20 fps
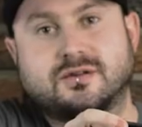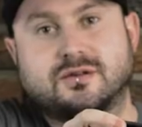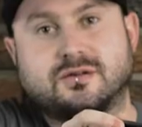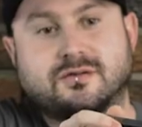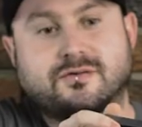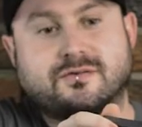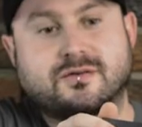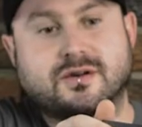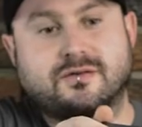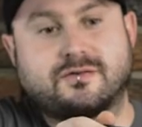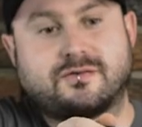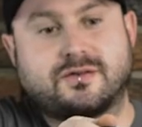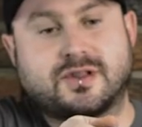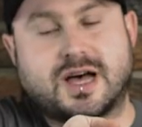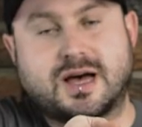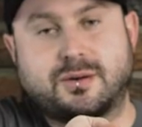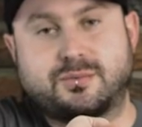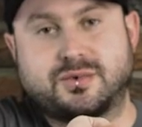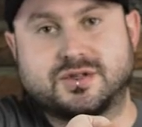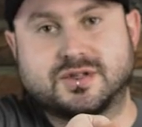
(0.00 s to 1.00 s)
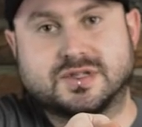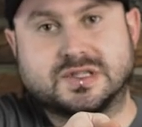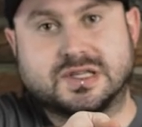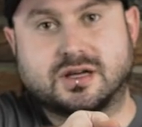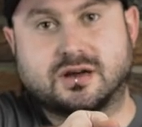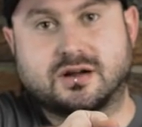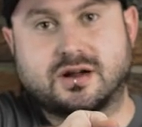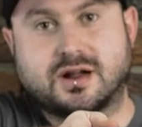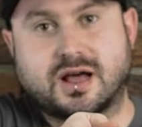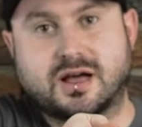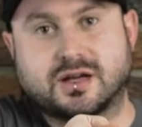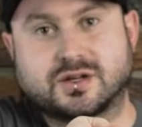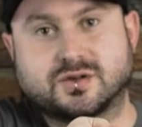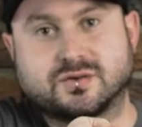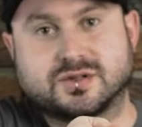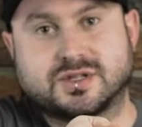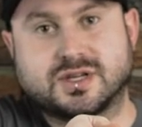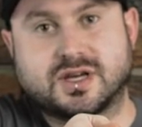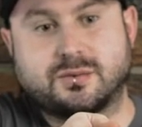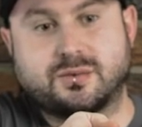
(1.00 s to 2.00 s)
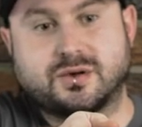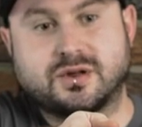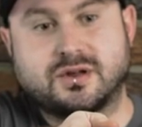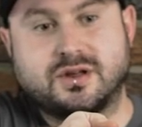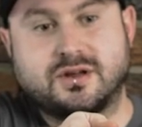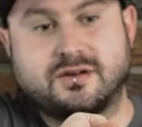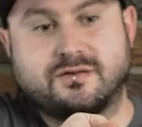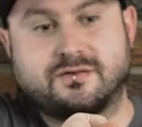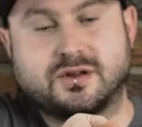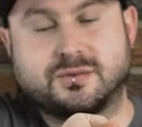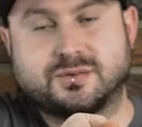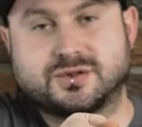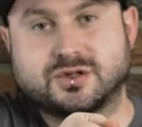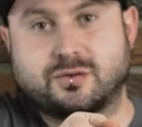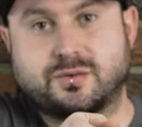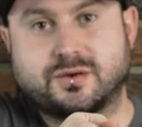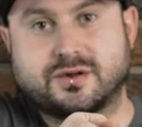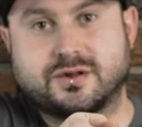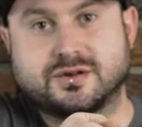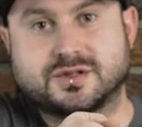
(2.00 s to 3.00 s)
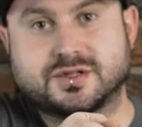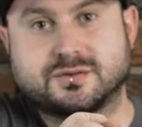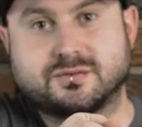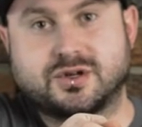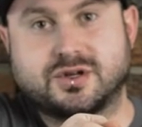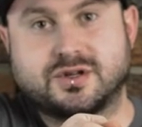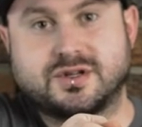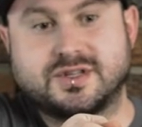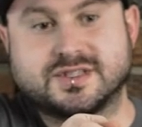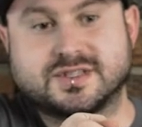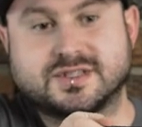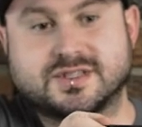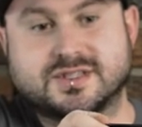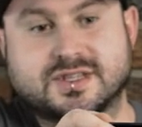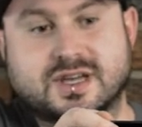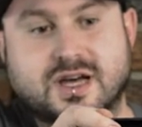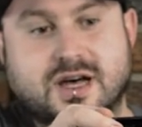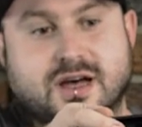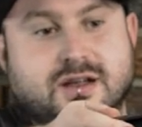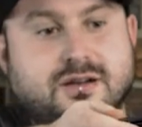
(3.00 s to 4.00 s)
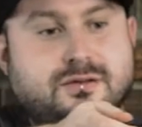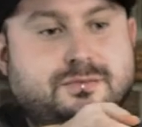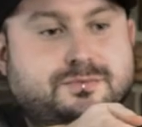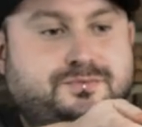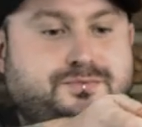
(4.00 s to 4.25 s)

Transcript: little front flap, just like on an actual tape, flips open and there's some goodies inside.